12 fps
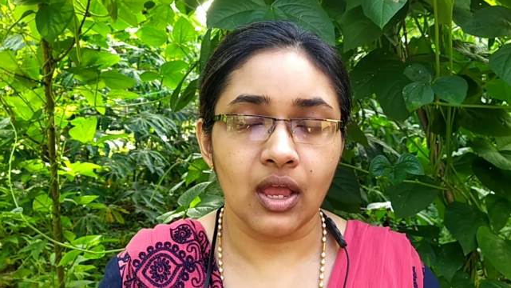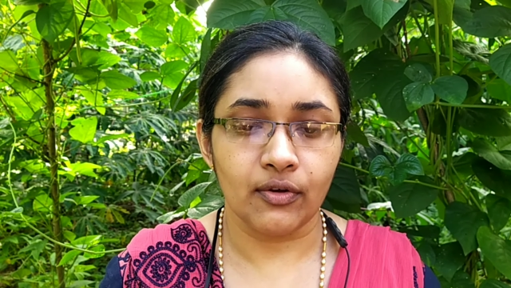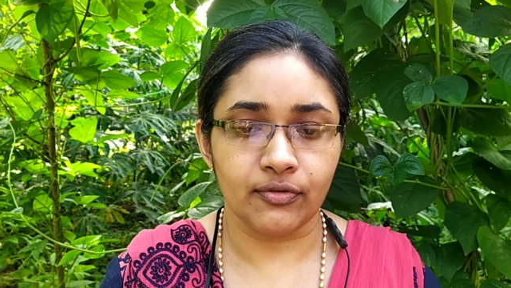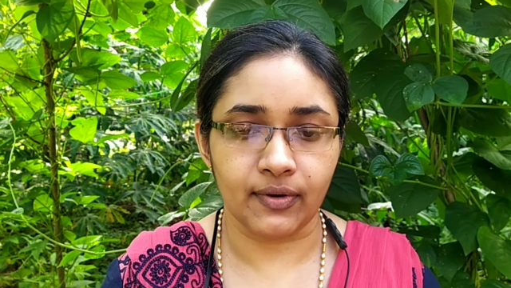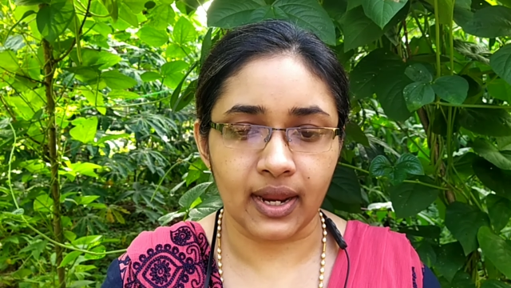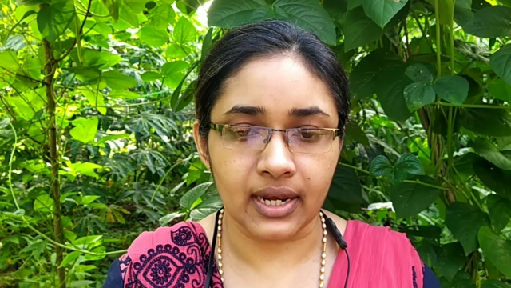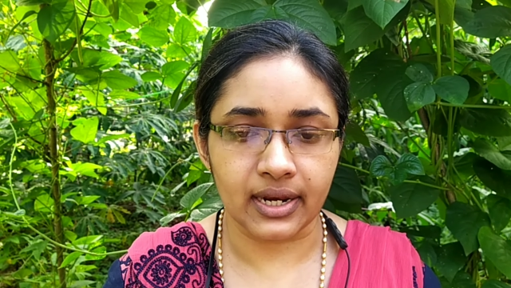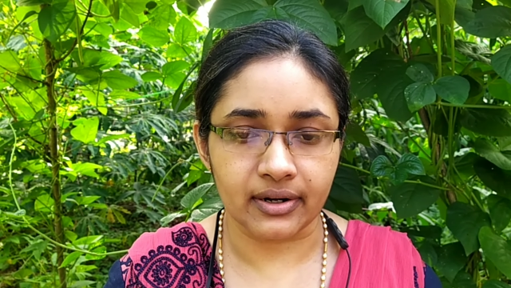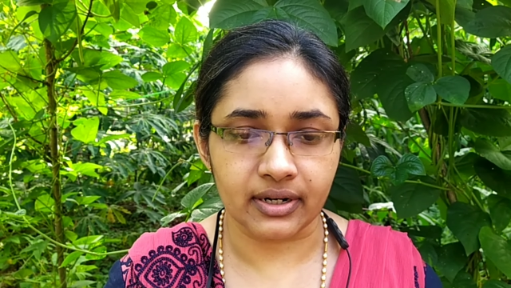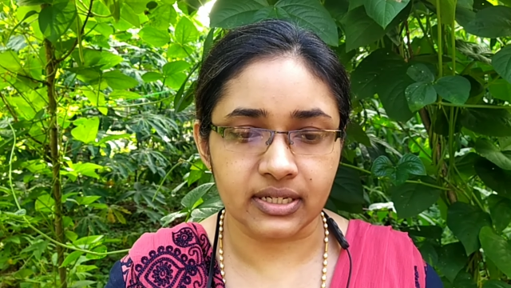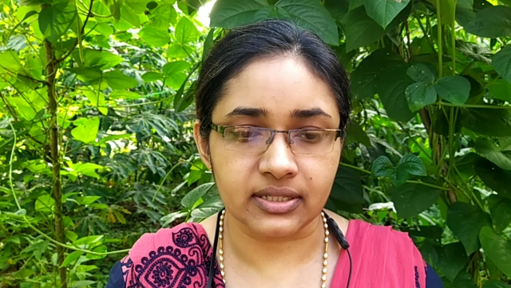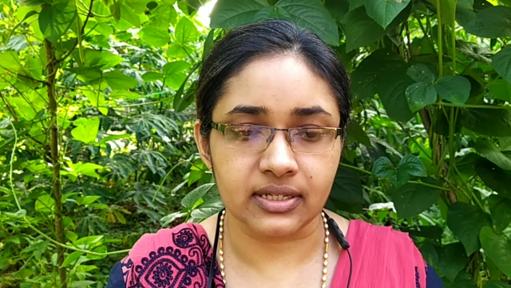
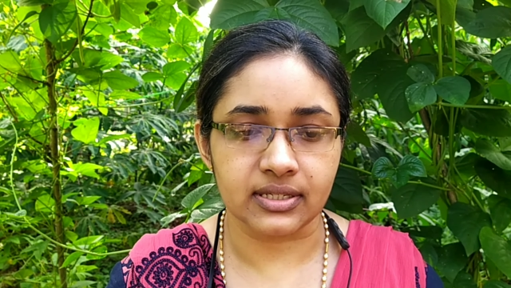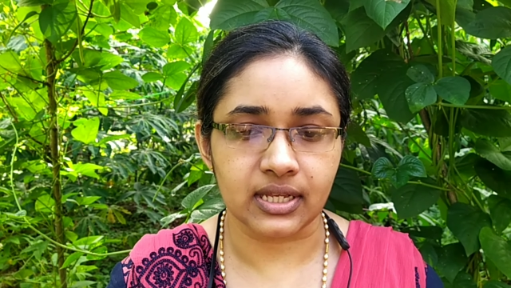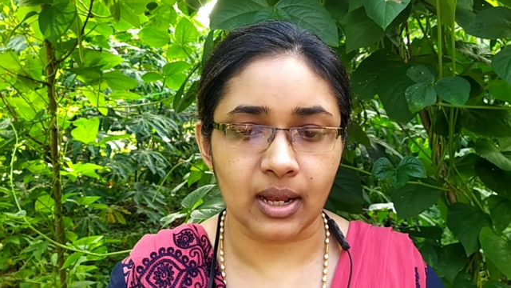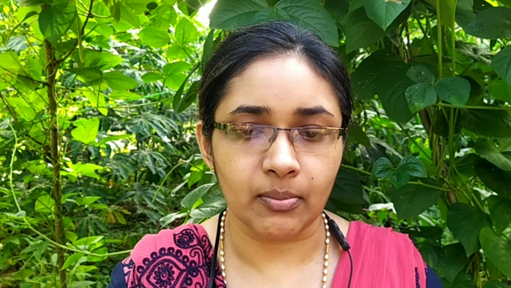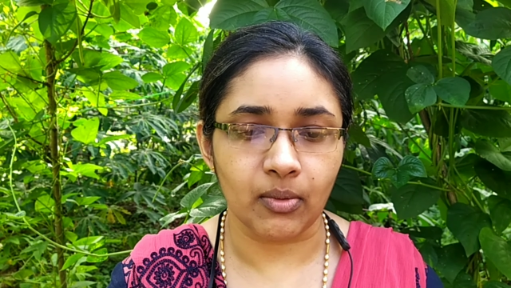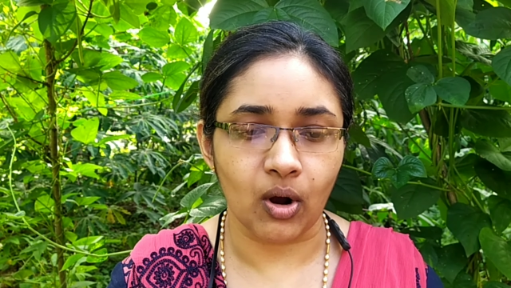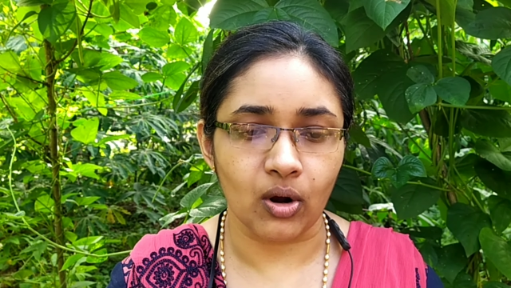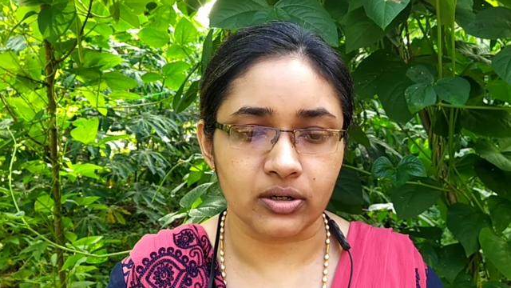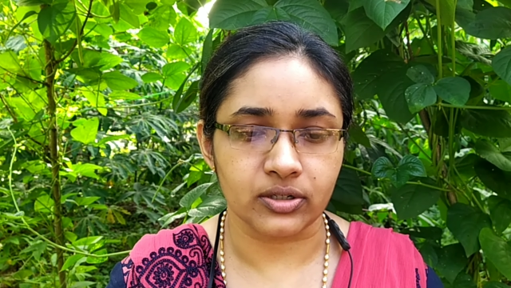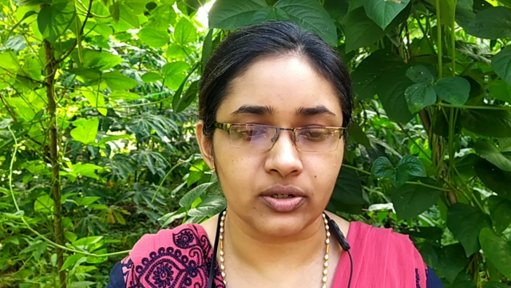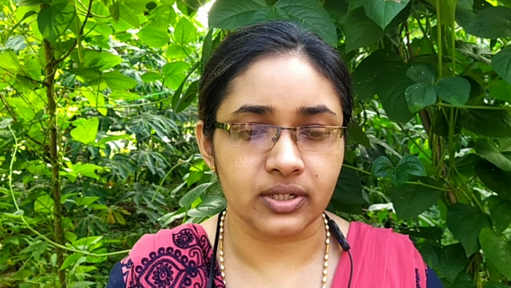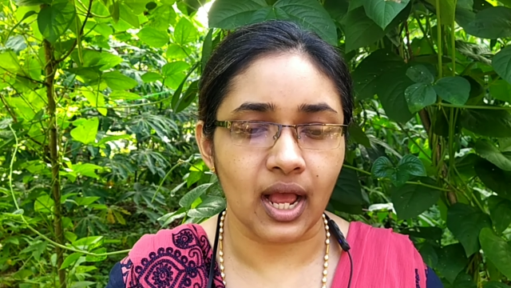Failure is the sum or
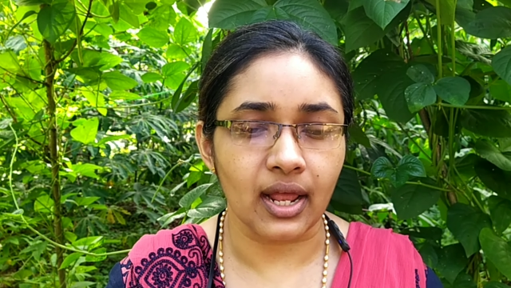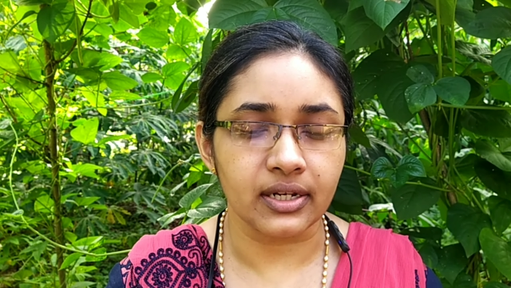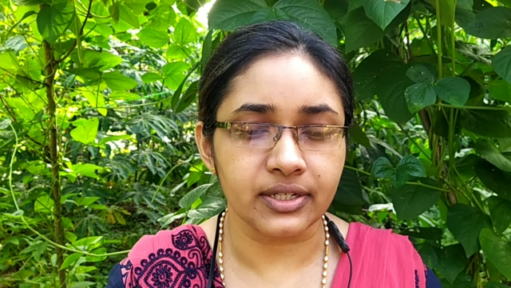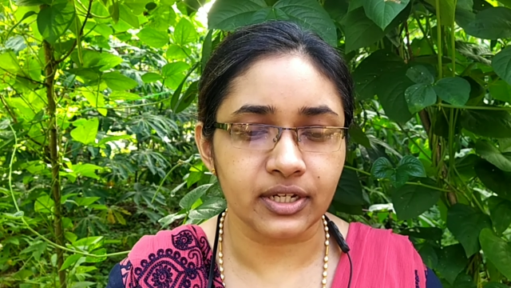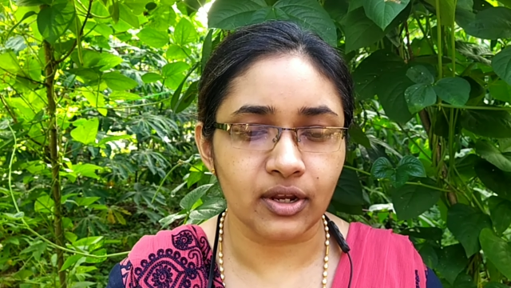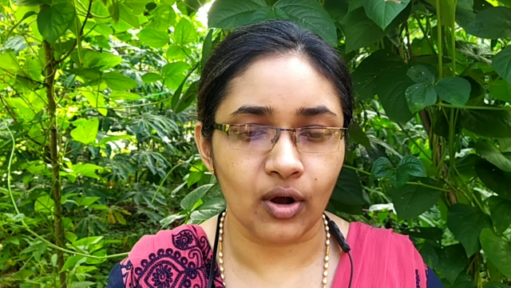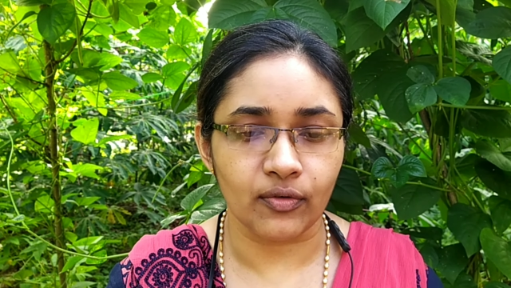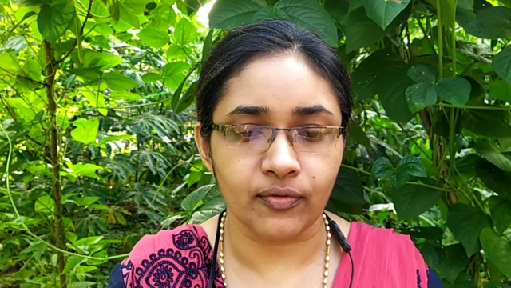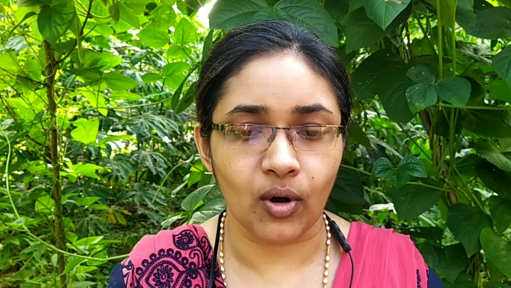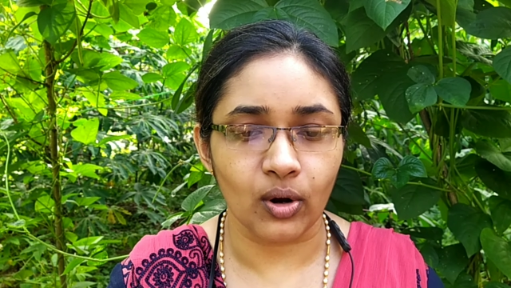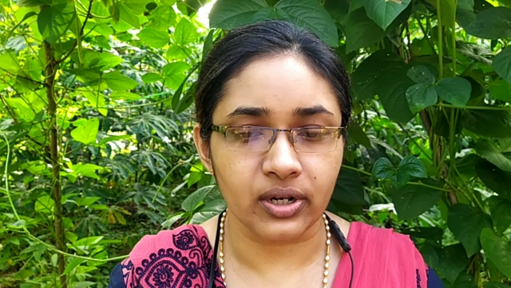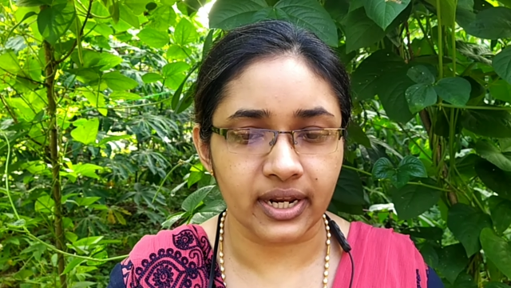totality of
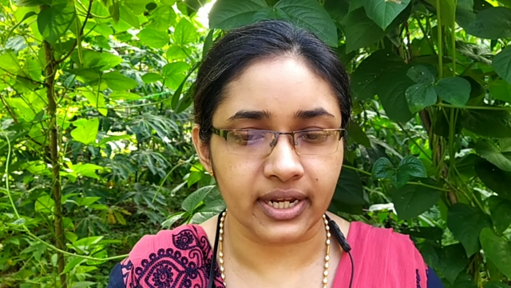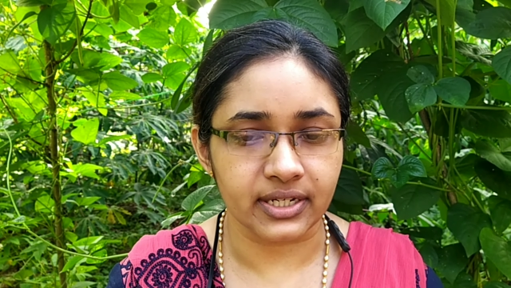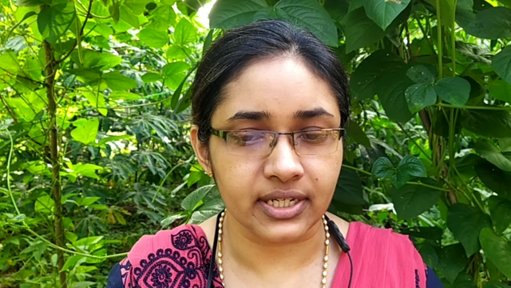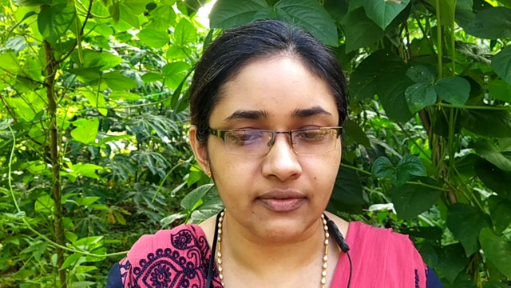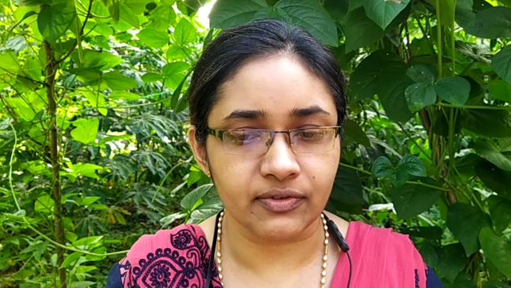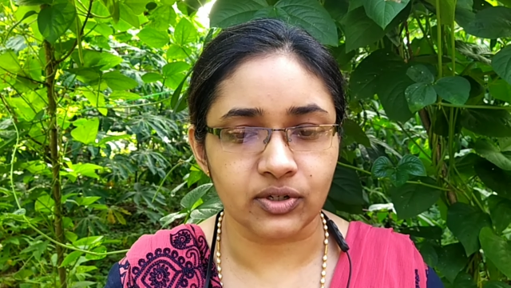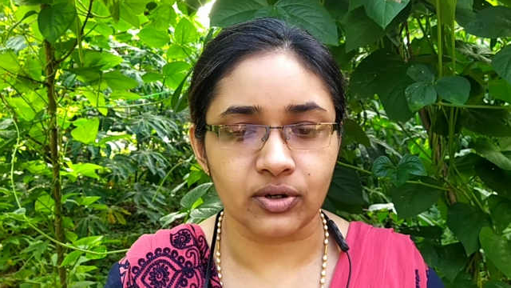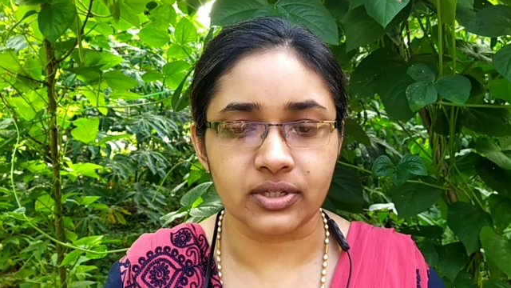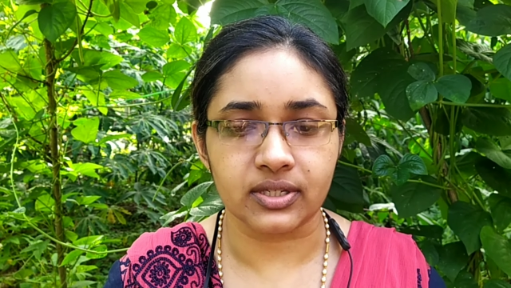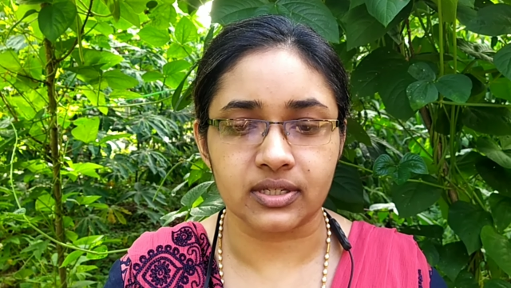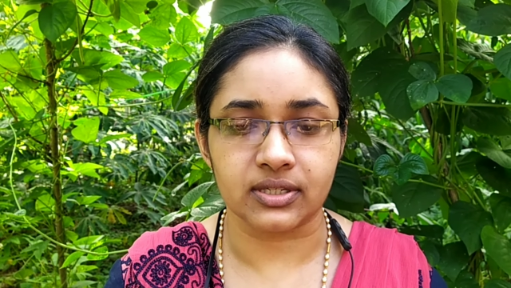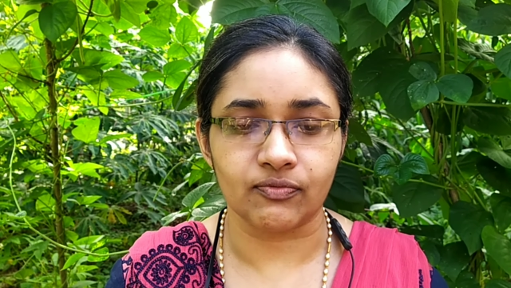all negative
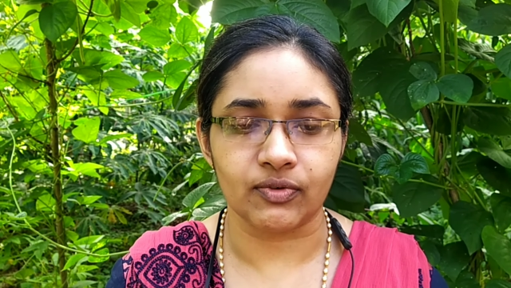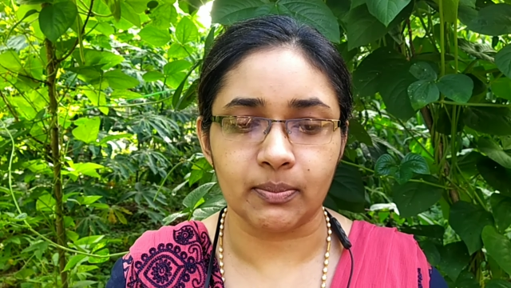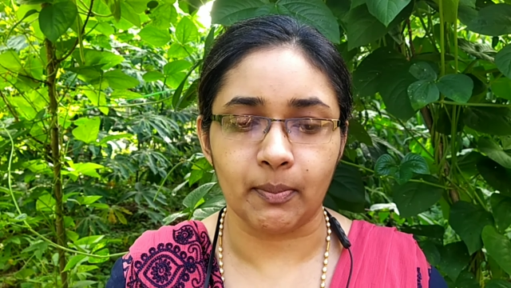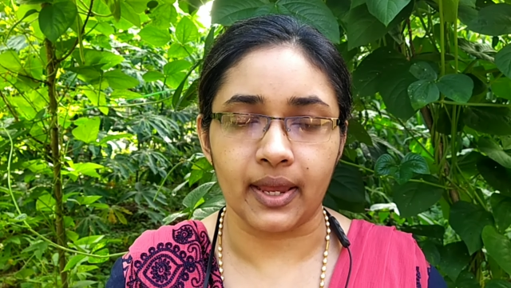choices we